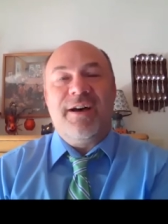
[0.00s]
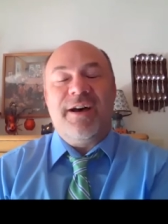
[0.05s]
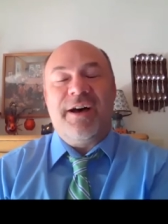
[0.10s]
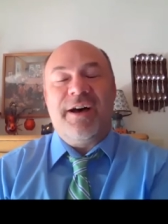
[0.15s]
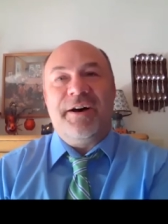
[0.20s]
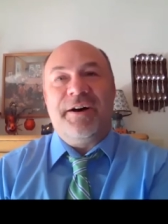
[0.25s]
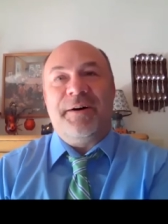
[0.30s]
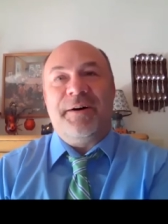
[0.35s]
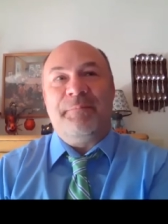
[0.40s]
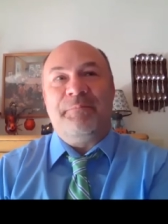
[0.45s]

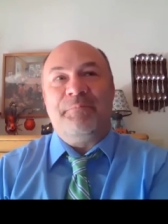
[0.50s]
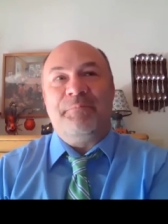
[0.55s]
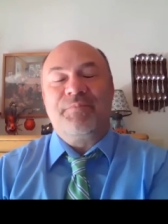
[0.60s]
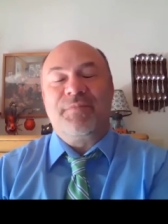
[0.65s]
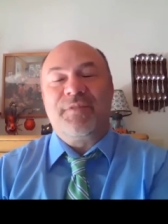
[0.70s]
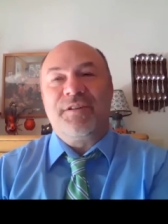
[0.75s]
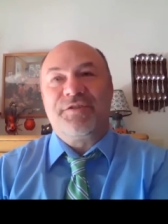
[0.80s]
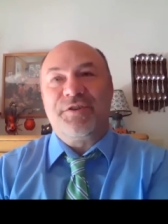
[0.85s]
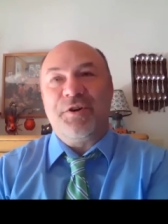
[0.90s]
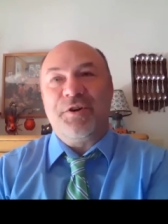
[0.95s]
Um,
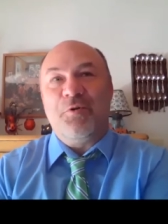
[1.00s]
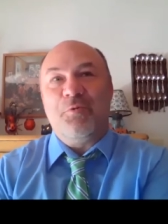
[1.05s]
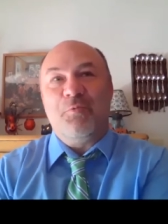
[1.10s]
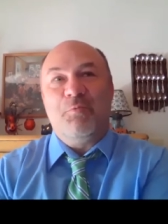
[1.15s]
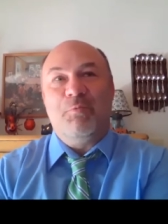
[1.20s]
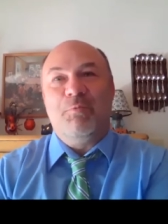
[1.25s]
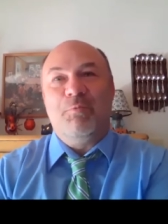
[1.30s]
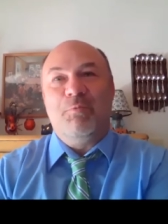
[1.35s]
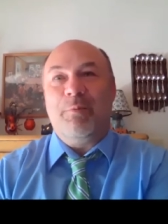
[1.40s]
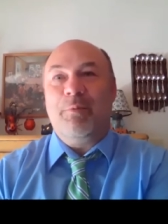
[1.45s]

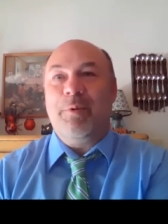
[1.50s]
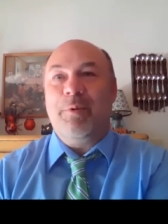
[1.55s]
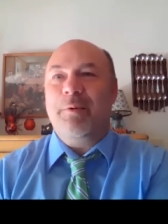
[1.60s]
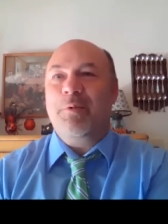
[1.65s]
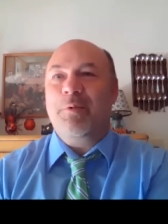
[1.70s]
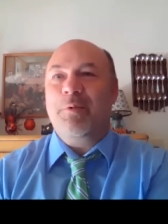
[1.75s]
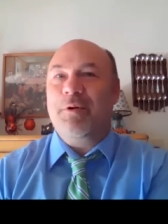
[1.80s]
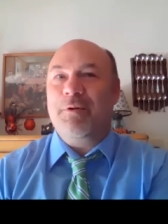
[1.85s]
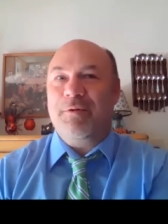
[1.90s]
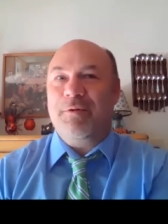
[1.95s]
so, but we
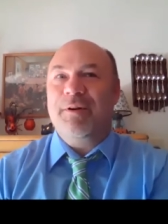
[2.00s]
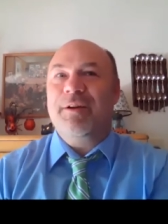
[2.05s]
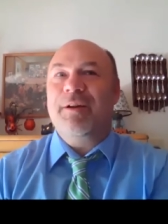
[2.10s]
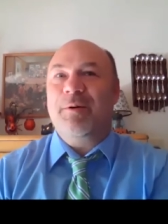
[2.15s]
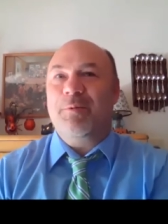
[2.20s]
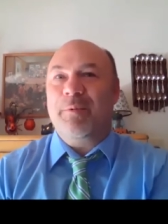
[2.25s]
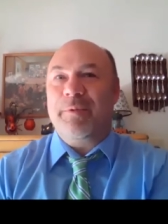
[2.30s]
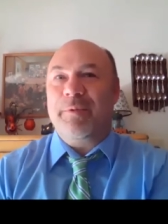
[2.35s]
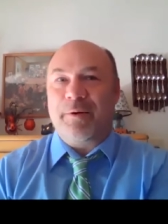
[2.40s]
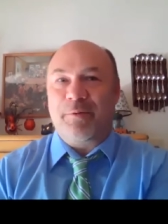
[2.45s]
were,
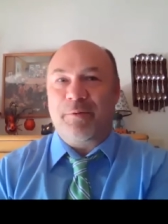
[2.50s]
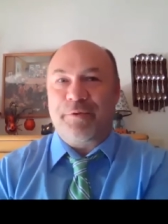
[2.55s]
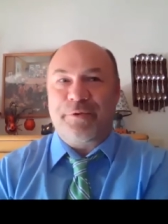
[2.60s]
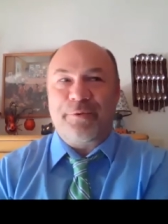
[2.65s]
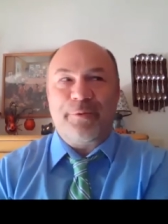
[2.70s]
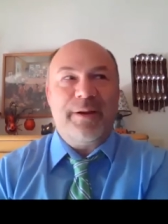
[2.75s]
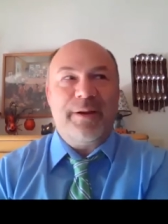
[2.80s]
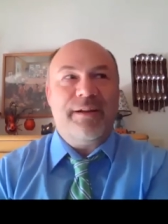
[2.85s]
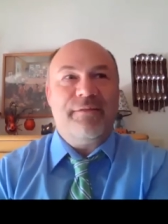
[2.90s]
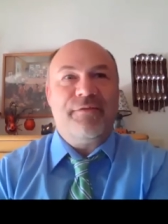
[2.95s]
there were
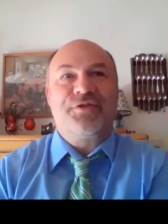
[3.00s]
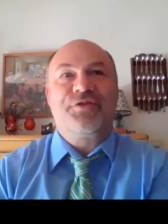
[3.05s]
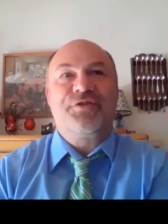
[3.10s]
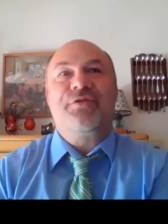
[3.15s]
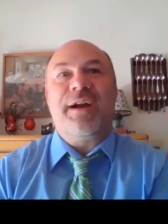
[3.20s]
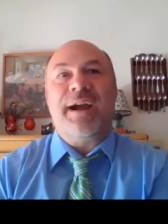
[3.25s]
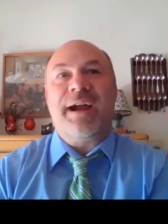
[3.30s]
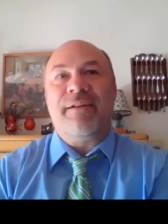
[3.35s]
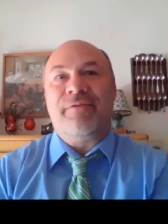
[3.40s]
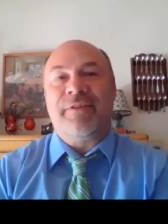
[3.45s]
three of us
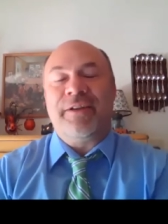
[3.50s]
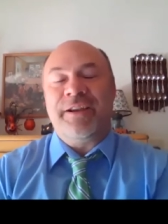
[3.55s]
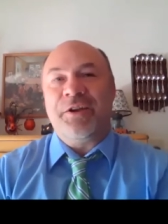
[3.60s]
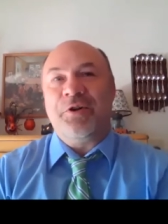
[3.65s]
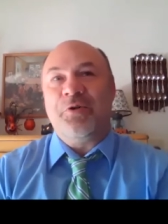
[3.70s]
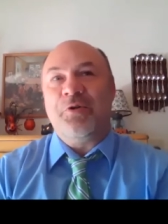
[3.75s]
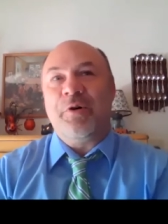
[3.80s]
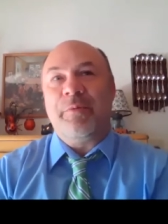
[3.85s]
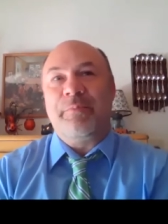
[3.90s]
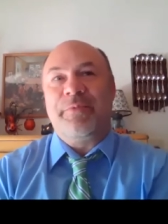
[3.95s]
traveling
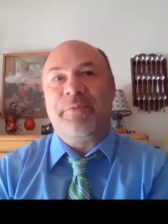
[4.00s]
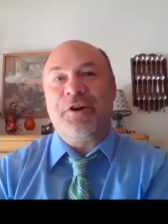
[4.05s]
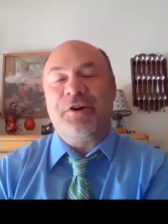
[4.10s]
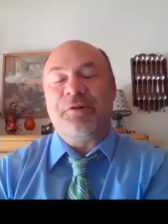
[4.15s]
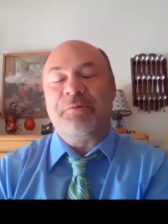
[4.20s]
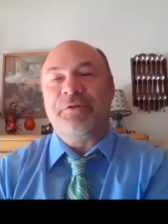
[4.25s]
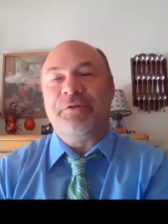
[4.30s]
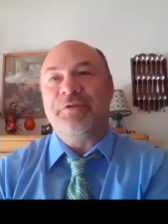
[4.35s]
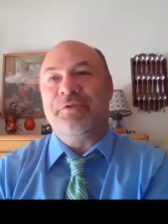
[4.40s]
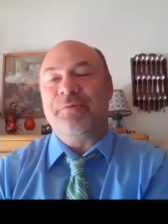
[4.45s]
to go up there
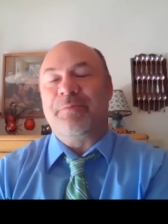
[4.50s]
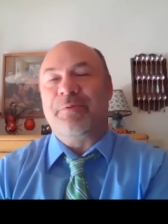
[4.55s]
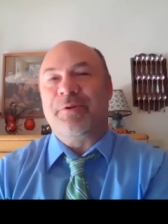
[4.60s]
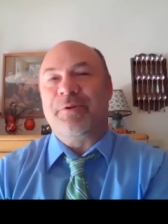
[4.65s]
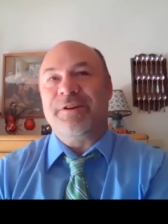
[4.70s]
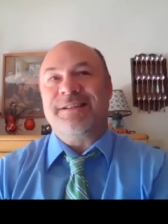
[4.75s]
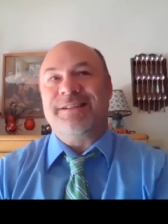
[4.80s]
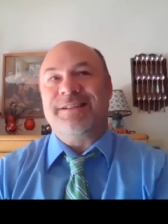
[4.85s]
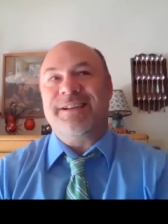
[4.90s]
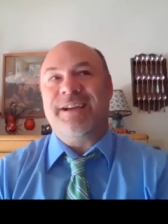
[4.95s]
to do the
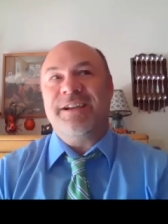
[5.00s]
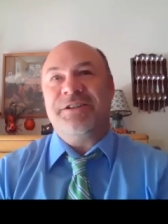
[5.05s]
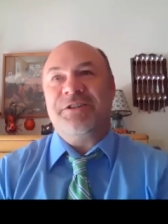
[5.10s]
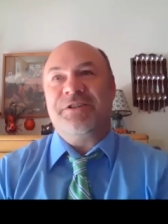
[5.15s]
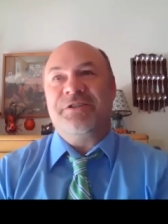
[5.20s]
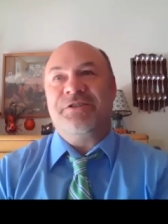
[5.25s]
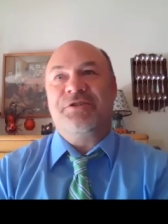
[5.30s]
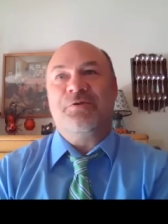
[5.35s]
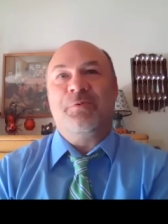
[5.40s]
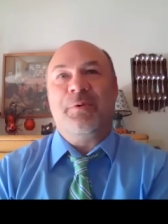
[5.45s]

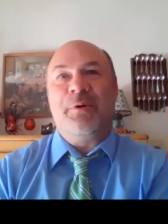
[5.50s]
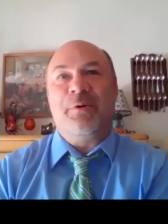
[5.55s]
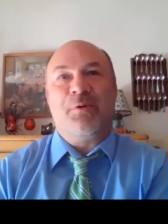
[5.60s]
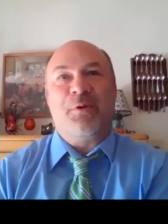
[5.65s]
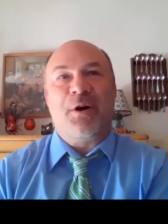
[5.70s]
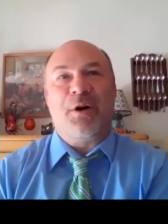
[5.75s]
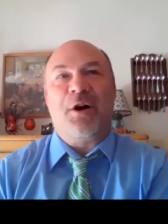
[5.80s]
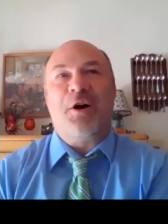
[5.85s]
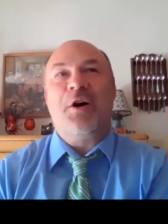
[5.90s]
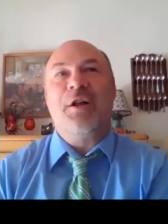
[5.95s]
presentation. So we
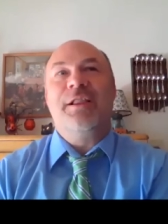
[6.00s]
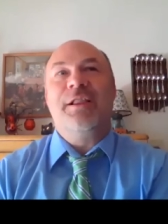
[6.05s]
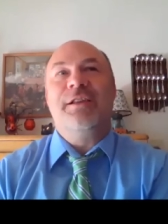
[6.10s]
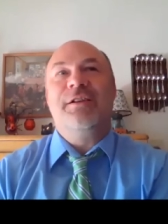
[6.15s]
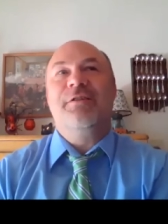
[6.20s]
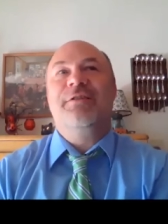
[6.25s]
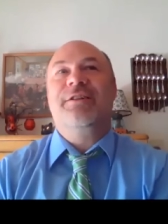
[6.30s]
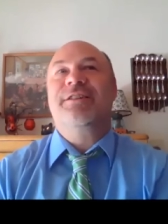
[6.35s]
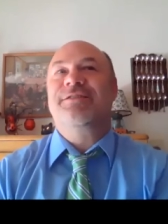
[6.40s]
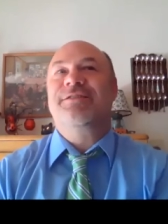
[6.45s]
were all a
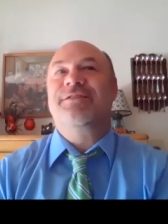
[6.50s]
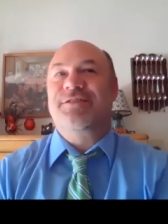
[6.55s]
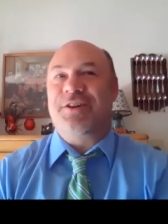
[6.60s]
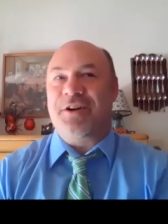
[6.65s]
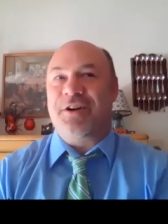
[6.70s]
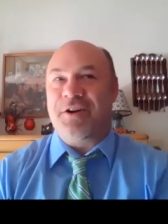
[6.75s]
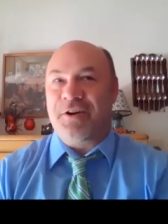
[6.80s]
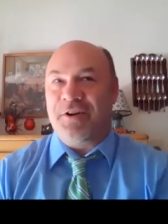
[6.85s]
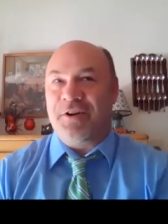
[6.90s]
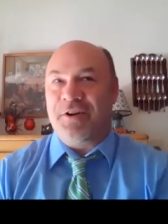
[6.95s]
little
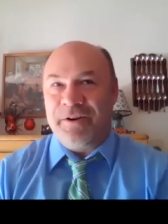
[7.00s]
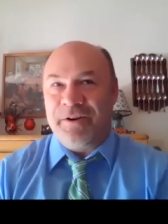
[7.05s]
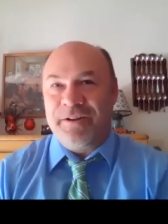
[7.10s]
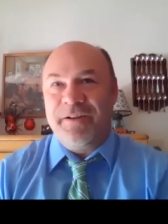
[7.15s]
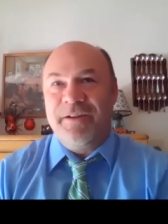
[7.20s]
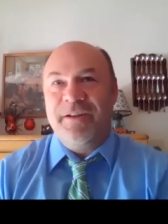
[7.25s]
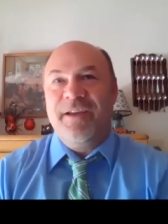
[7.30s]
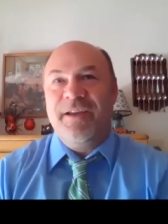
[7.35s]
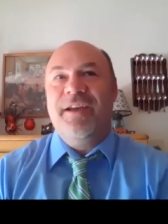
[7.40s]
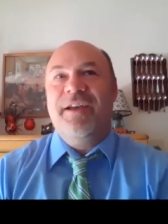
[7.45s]
concerned
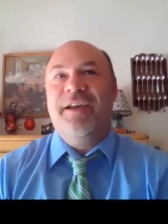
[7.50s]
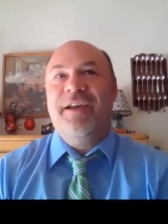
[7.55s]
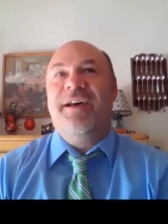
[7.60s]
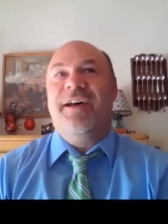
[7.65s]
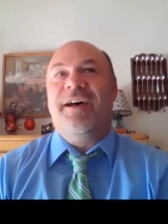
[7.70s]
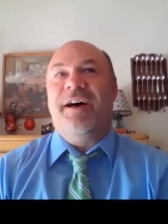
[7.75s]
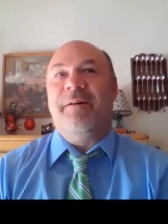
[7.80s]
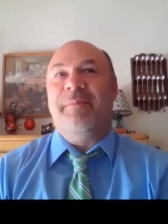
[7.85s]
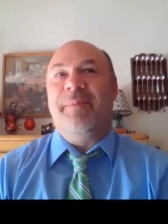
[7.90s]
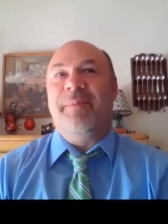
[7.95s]

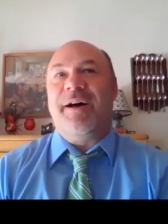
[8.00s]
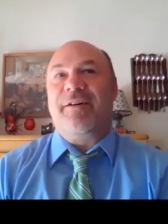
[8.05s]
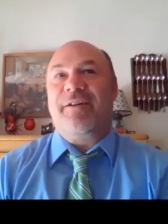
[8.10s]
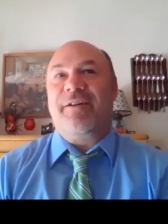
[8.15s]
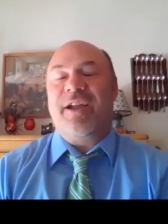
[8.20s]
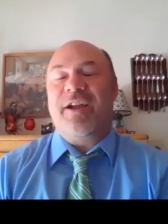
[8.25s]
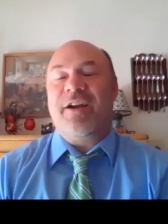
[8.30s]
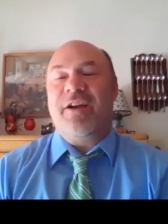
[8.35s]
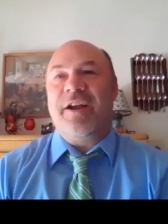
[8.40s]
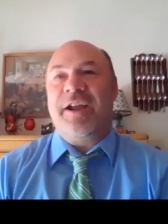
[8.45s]

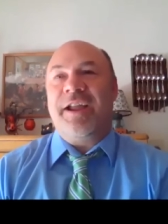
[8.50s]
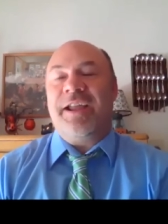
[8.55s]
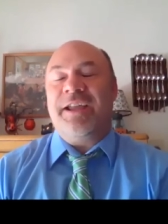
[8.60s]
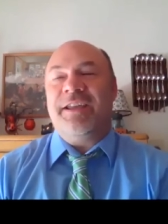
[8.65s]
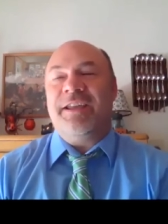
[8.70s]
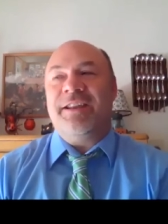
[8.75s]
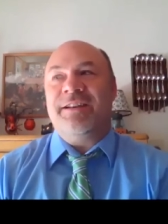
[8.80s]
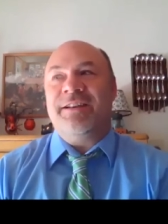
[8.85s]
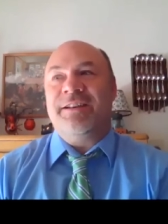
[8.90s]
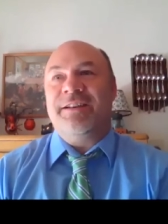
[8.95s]
about
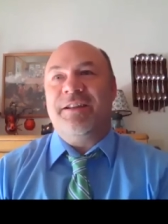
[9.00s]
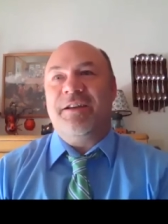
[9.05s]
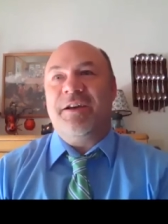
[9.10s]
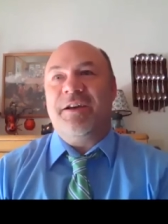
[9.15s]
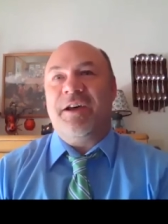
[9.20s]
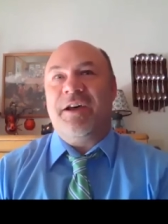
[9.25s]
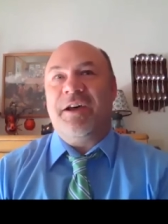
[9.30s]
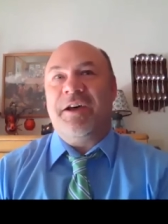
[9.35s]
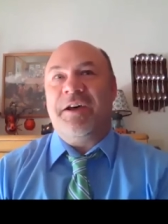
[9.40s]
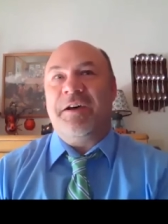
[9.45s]
carrying
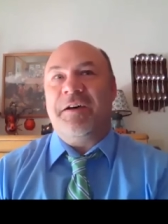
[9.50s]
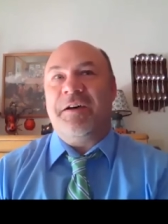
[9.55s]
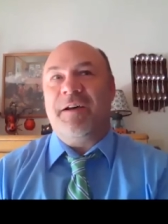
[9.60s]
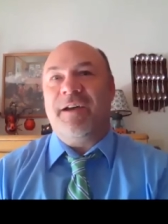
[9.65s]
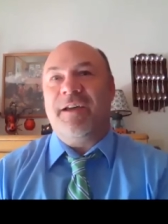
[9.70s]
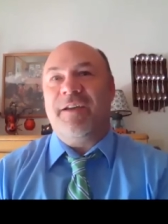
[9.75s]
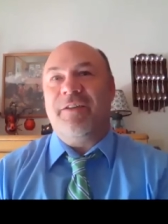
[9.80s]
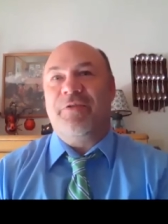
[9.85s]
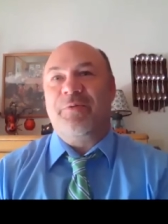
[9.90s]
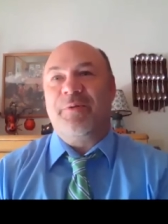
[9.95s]
uh, a
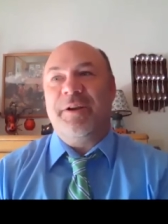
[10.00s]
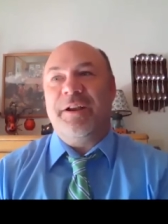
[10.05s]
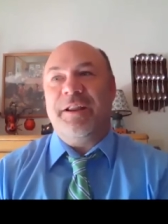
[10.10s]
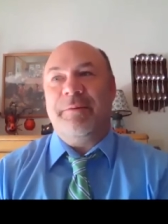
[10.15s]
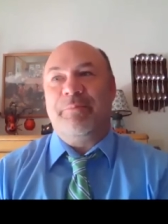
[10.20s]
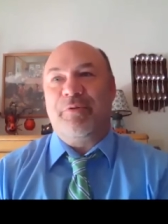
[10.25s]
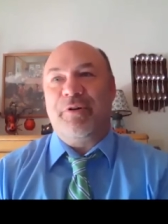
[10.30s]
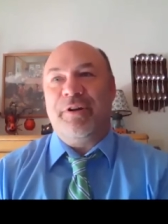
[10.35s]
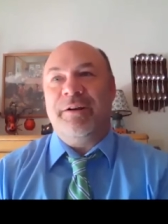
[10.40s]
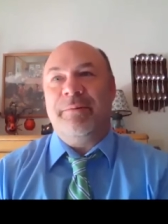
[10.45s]

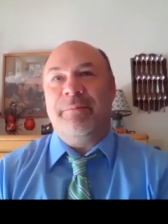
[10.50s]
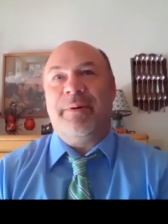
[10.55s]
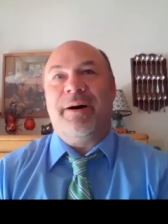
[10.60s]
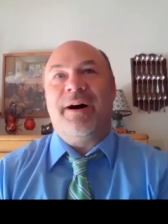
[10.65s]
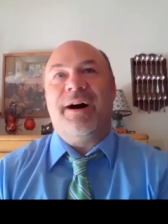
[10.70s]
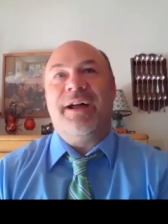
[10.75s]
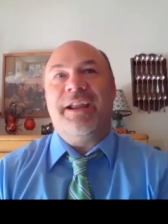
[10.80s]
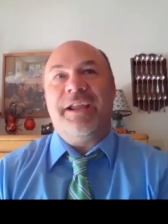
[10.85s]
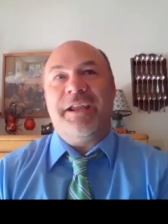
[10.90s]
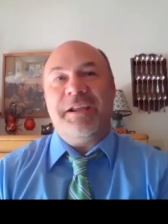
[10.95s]
3D printed
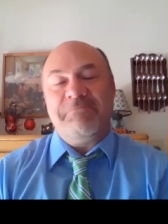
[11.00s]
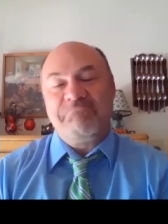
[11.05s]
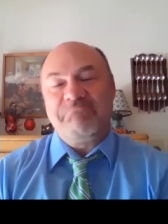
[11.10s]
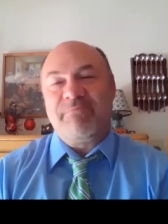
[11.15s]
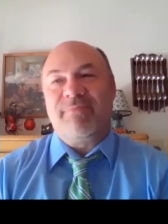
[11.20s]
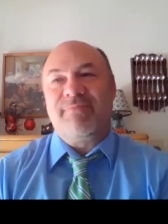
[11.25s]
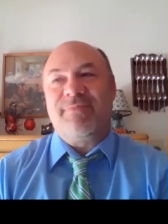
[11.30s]
body